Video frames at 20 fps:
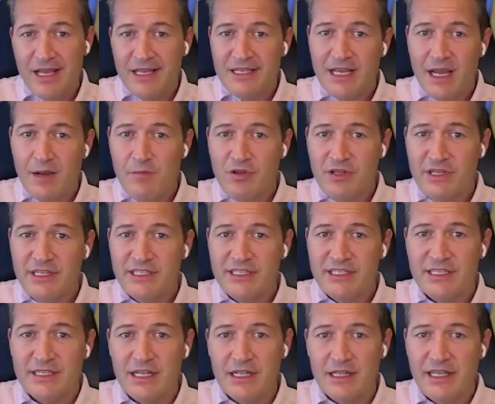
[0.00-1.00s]
Cyberlinks
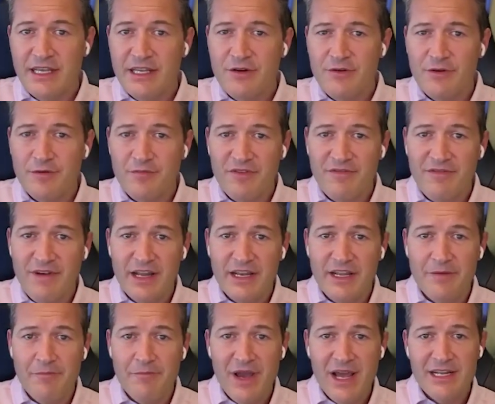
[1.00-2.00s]
is a leader in
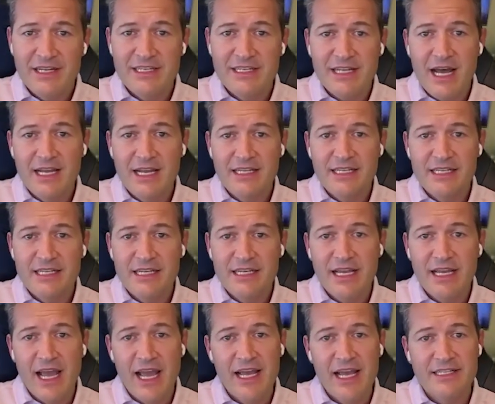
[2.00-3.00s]
providing managed
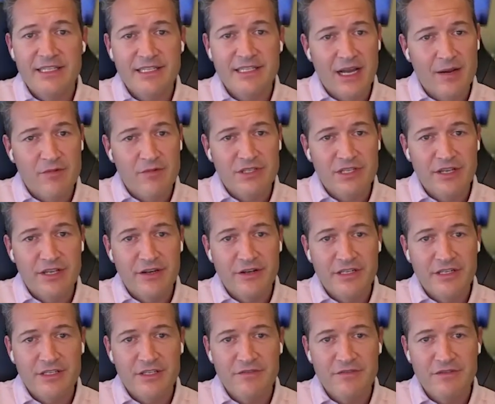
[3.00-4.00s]
IT and
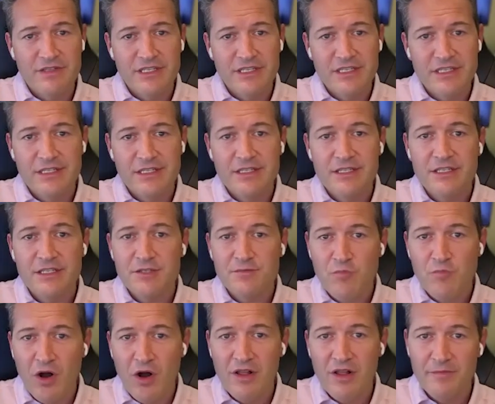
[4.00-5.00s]
cybersecurity services to
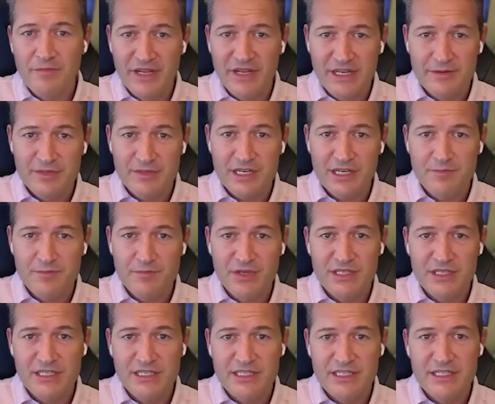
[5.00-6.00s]
small and medium-sized
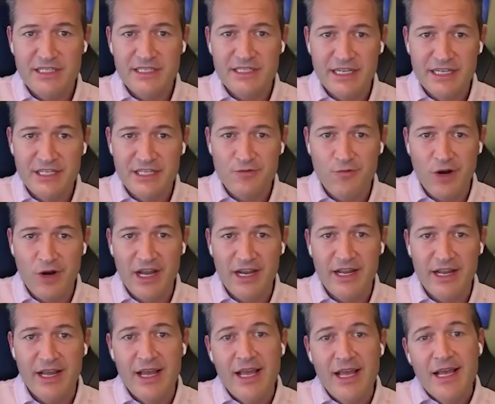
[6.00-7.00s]
businesses nationwide.
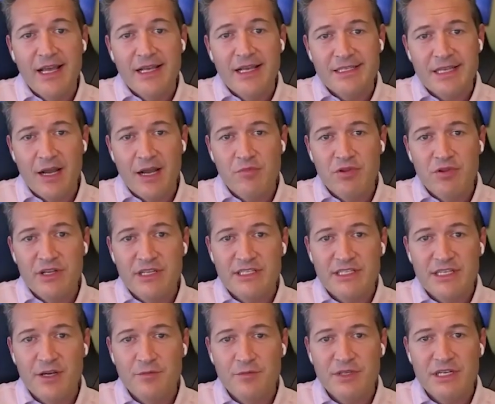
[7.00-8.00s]

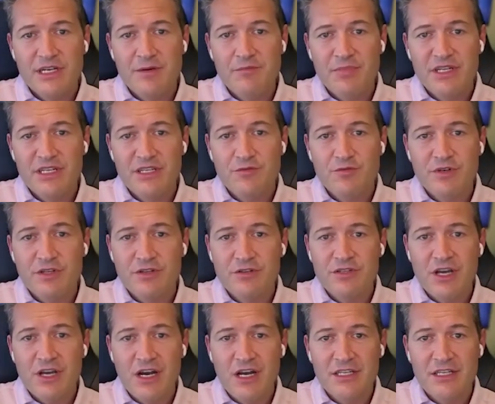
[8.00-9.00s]
Cyberlinks helps companies reduce
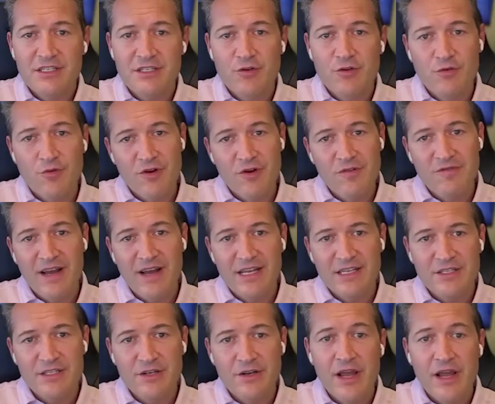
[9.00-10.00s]
costs, grow
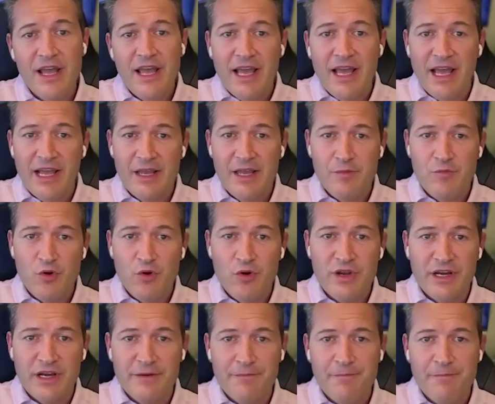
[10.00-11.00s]
faster, and get more
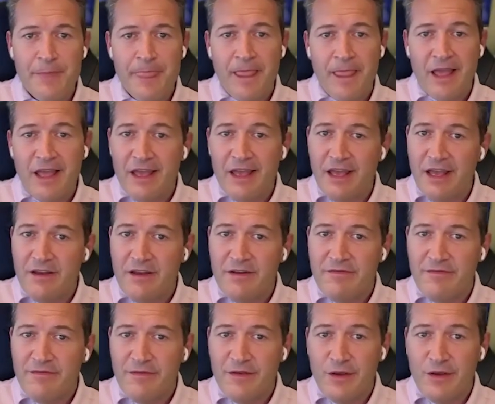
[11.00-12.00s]
done.
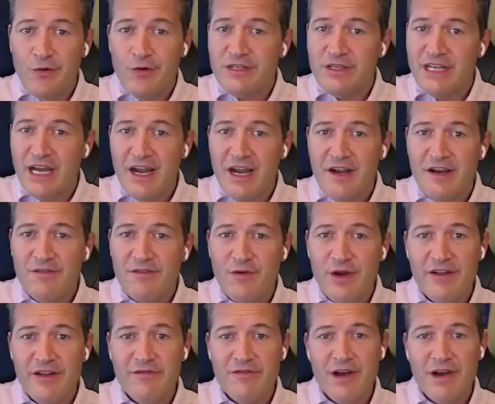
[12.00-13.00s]
If you're tired of
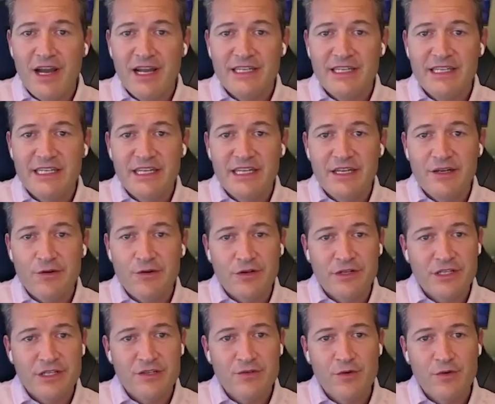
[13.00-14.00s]
waiting for IT or
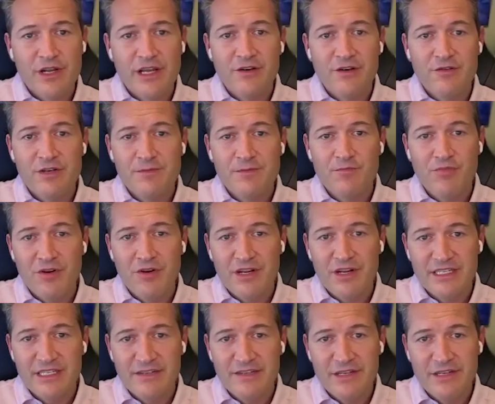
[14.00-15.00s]
just want to increase
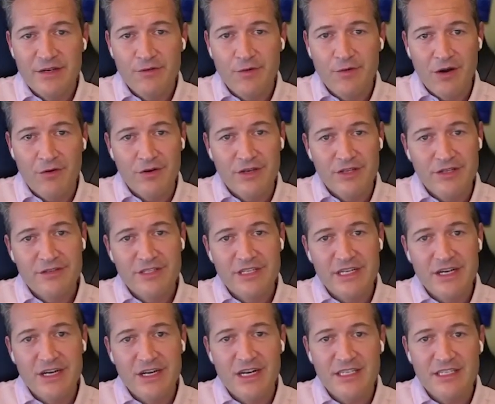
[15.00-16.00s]
productivity while
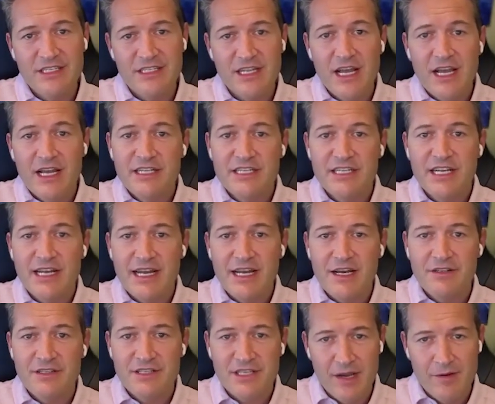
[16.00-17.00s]
reducing costs, check
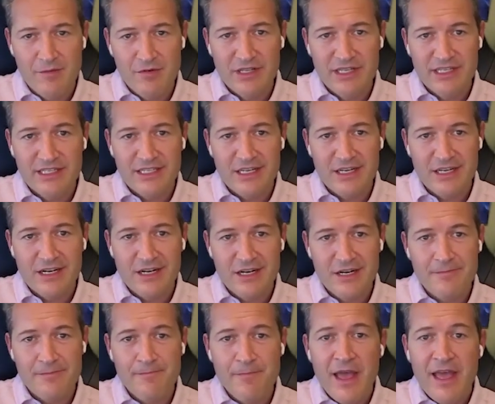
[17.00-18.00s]
out
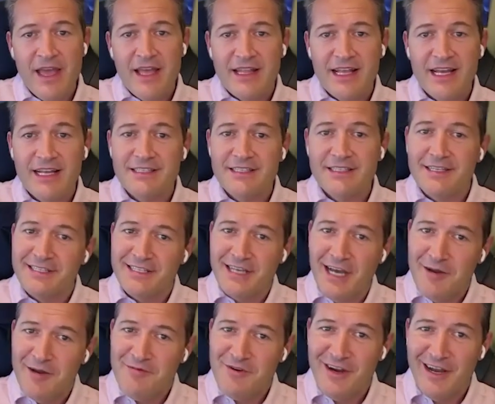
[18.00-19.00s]
cyberlinks.com. That's
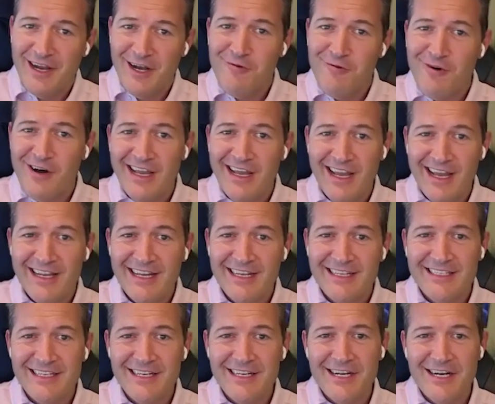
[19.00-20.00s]

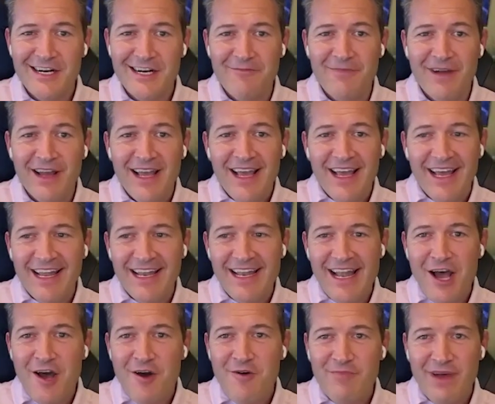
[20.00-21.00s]
cyberlynx.com. And
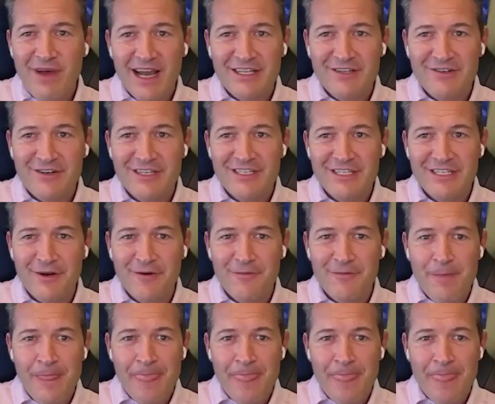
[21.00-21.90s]
now back to our show.